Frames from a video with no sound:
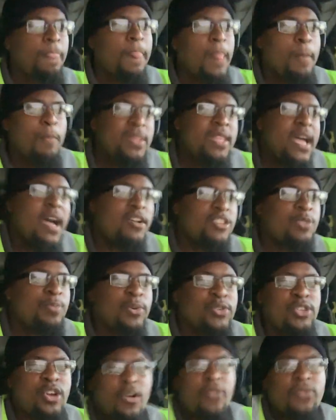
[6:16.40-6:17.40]
But the house is supposed
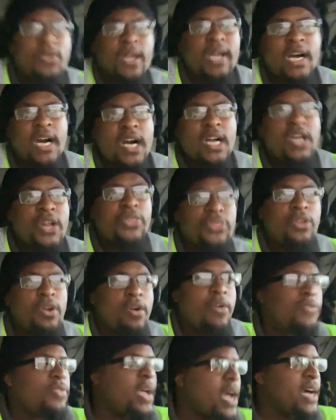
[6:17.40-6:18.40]
to go for like
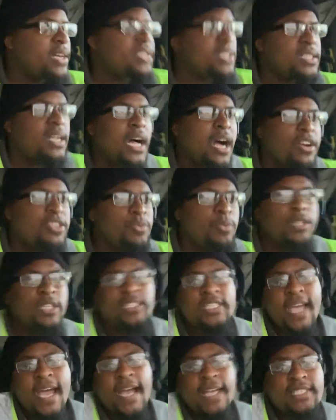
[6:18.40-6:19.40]
$130,000, and with the
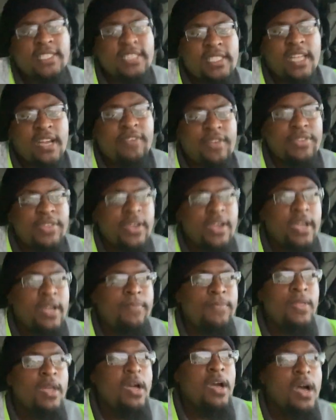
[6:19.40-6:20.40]
taxes and everything,
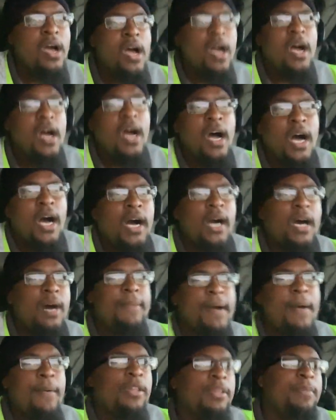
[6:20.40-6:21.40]

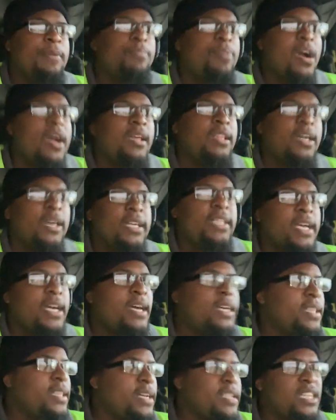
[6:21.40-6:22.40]
I would have been probably looking
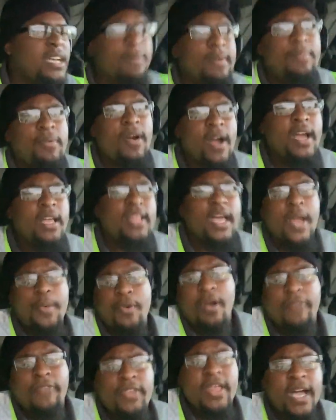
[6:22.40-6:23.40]
at. They told me probably like
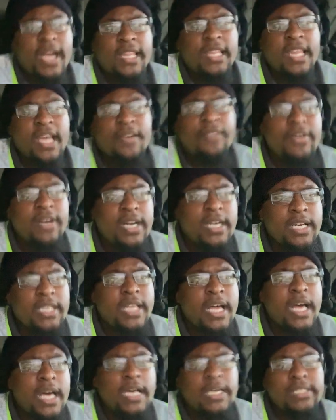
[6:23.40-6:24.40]
roughly like
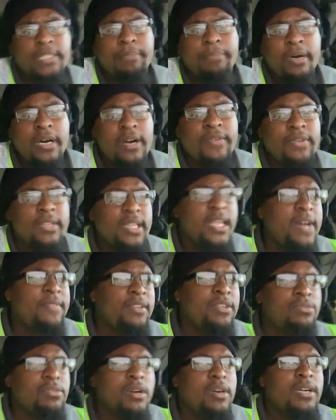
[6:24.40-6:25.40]
$1,100 a month, $1,100
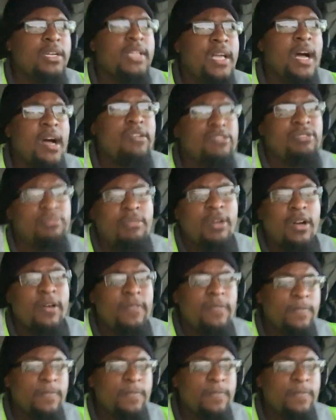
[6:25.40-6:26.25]
to $1,200 a month.